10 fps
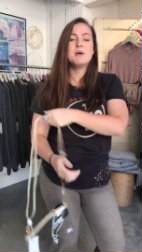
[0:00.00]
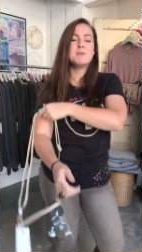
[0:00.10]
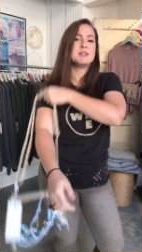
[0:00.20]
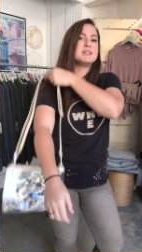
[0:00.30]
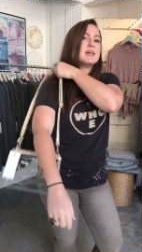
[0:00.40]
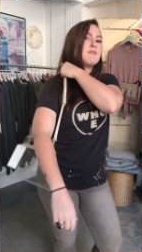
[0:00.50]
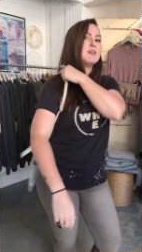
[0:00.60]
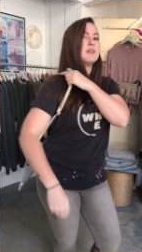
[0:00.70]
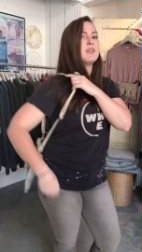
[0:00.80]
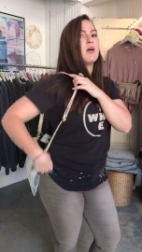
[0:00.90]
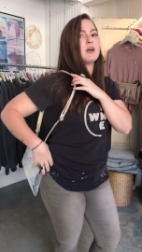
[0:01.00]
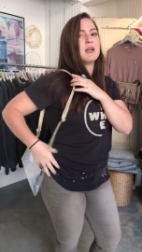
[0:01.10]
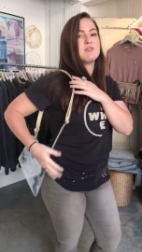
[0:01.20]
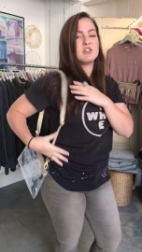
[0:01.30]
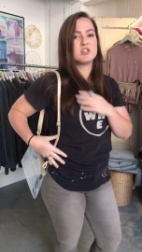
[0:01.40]
but it's definitely long
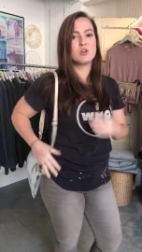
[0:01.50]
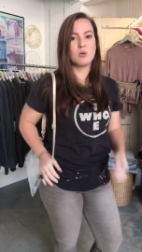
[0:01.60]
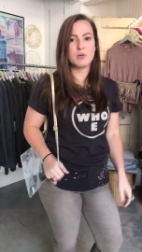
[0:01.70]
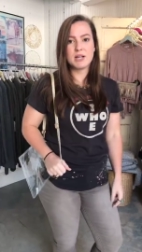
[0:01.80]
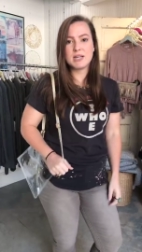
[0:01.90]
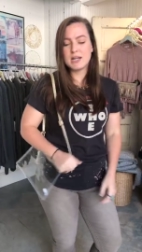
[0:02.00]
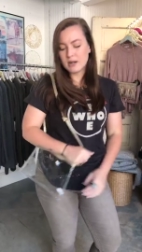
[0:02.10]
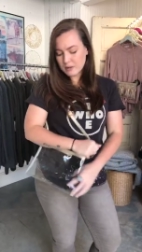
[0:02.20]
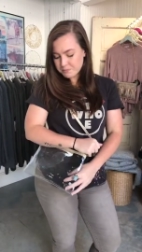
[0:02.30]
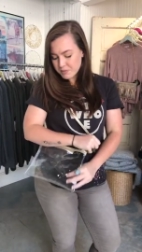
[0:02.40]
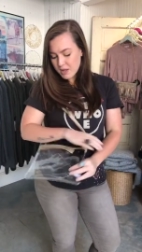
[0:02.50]
enough to just hold right here.